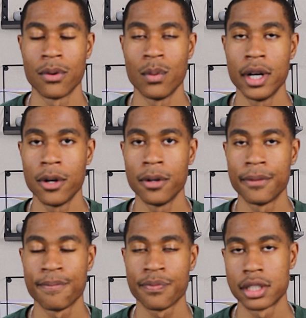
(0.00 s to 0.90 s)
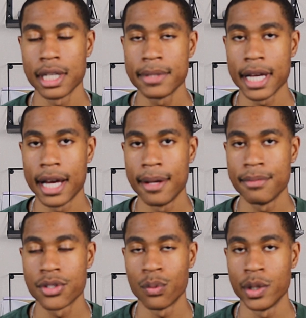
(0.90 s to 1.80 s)
Well,
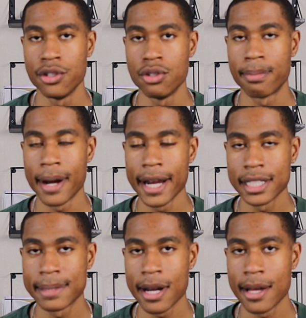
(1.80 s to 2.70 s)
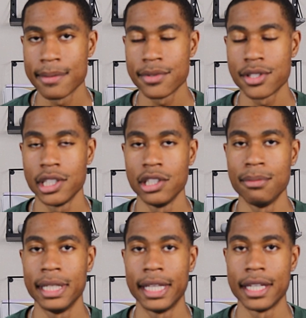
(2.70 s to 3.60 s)
sometimes when you do practice problems, you
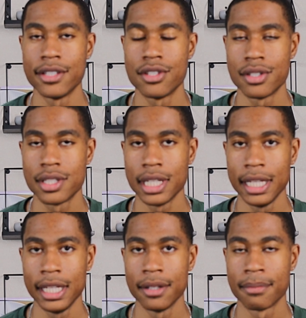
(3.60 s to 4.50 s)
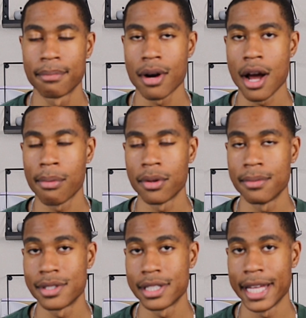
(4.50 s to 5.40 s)
begin to see
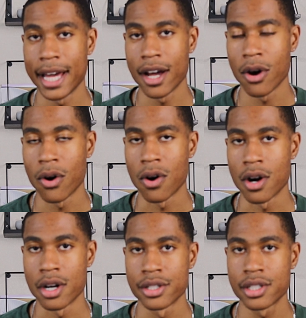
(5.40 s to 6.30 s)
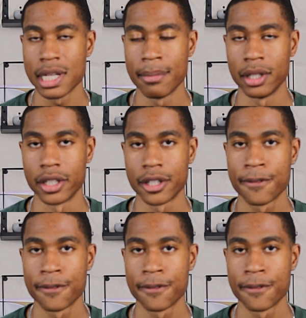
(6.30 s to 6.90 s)
problems that are similar.